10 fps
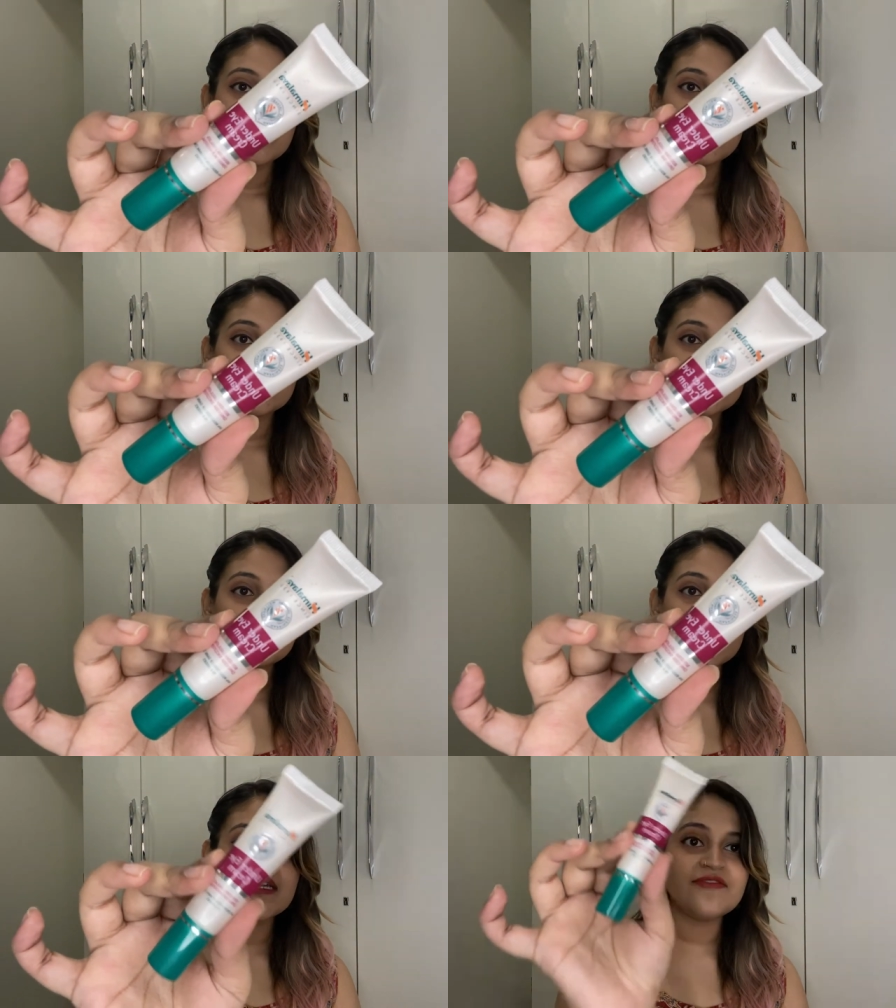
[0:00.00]
It
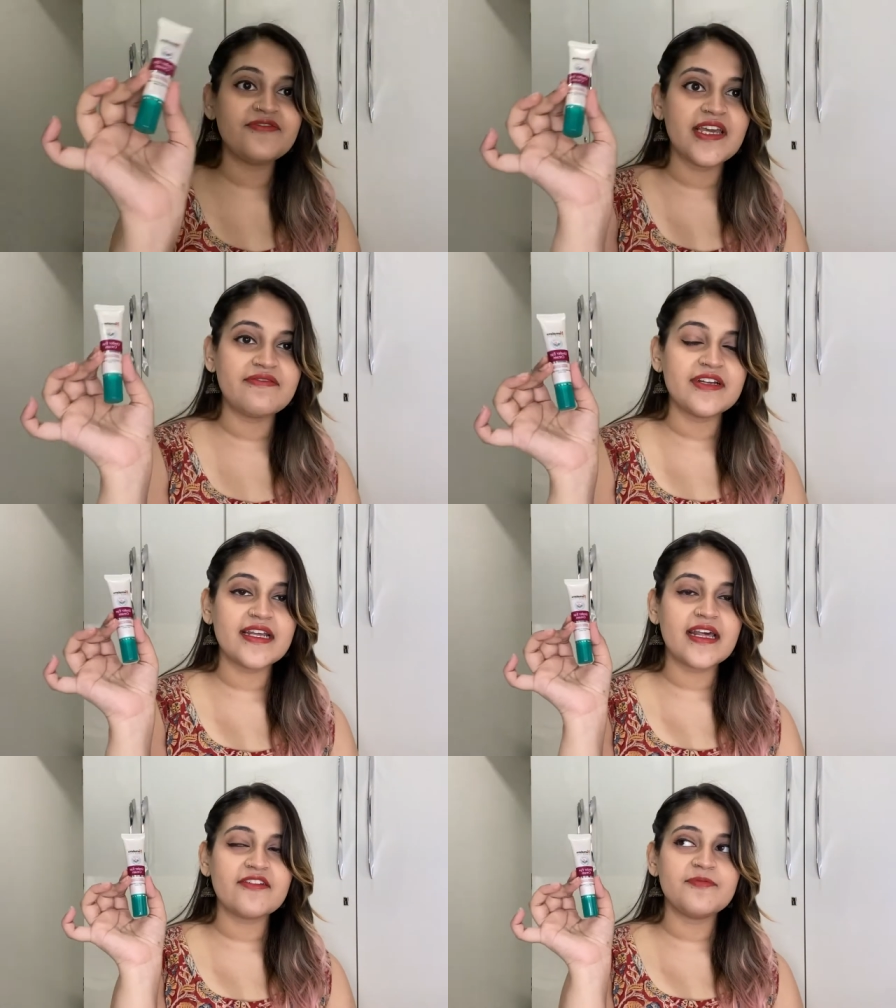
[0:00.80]
is my favorite
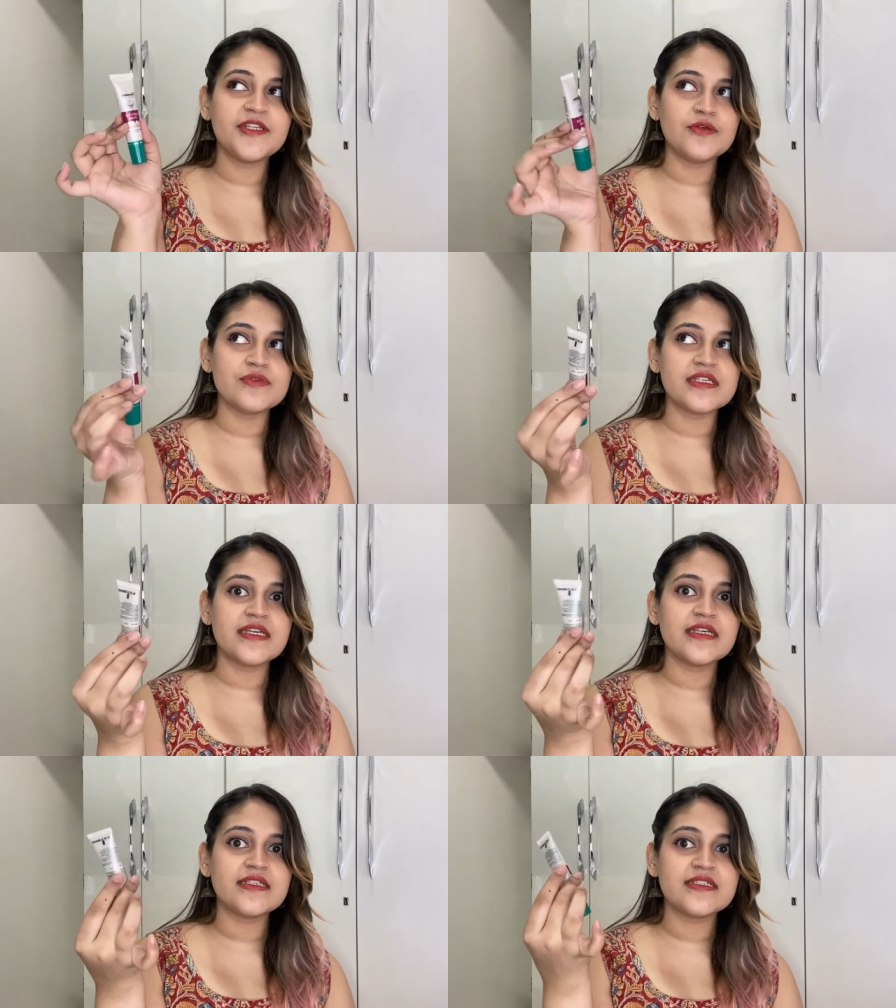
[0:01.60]
and I've been
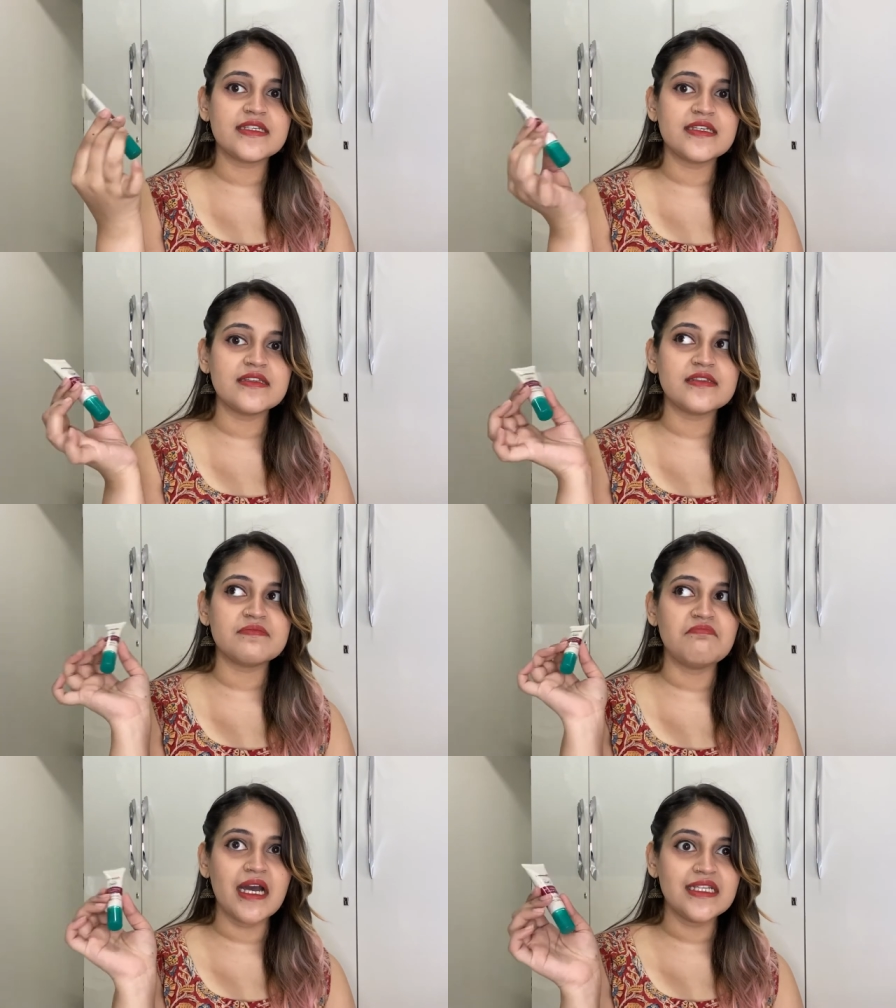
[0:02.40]
using it since
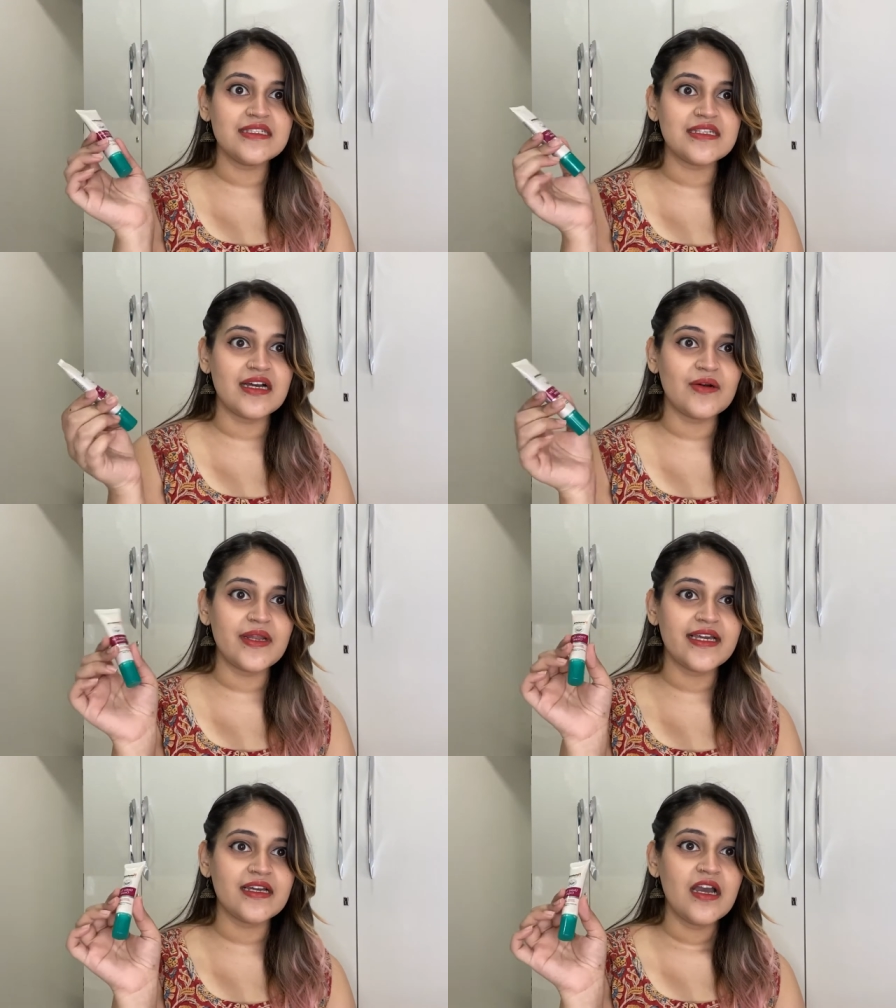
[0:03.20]
months now,
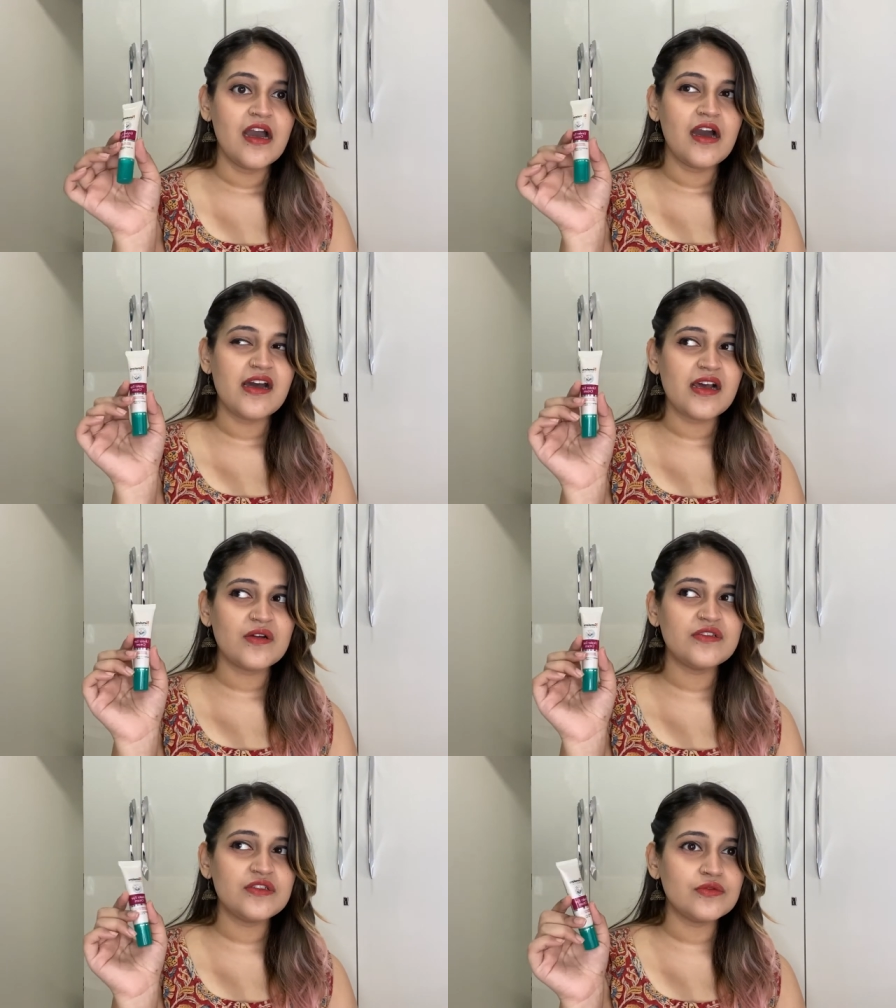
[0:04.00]
like
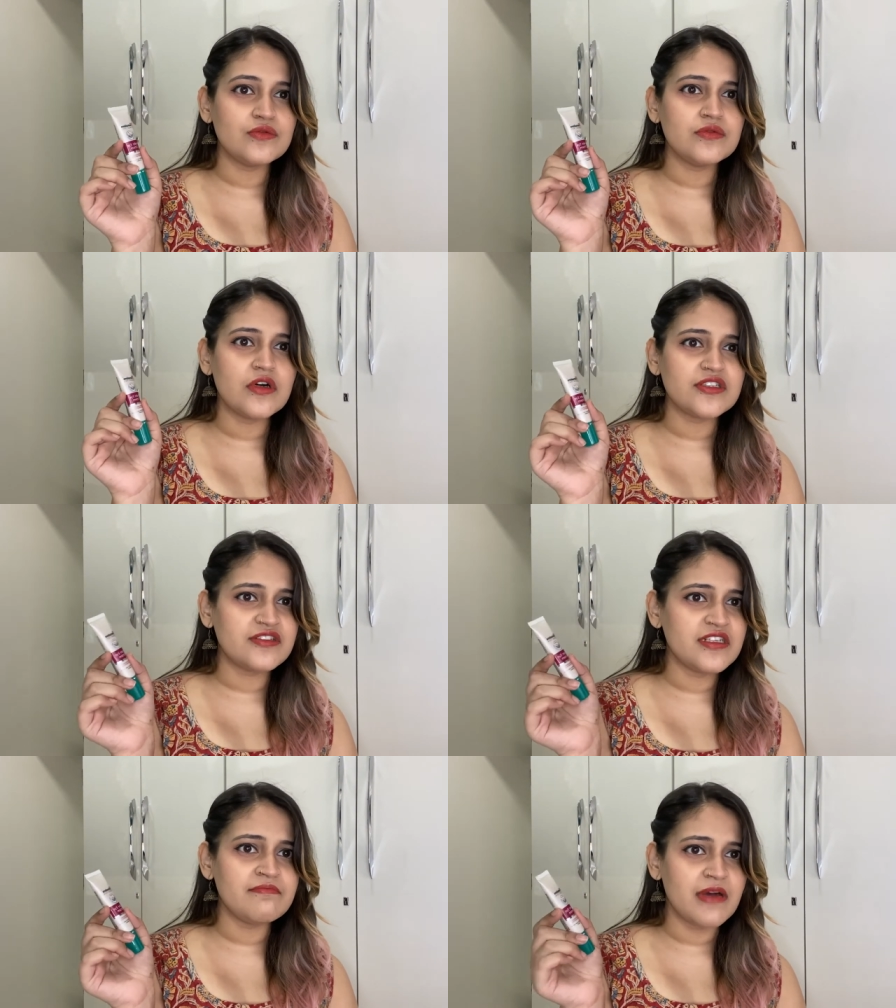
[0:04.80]
around 2 or
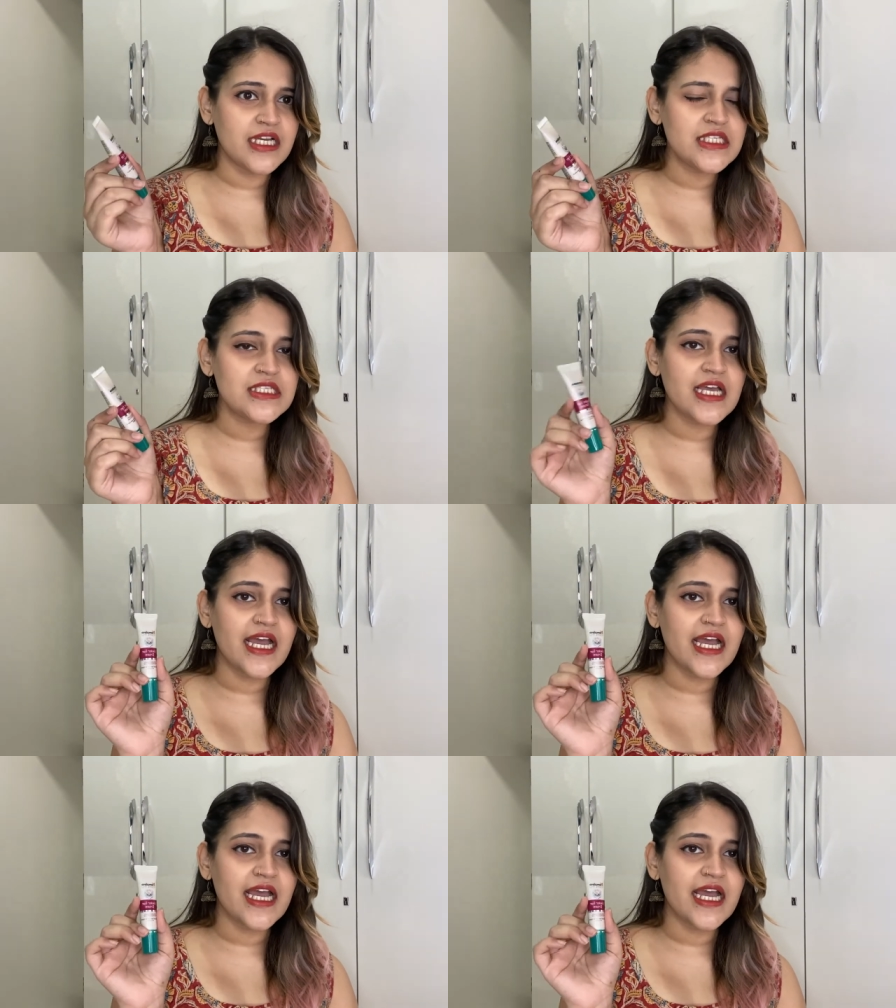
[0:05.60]
3 months.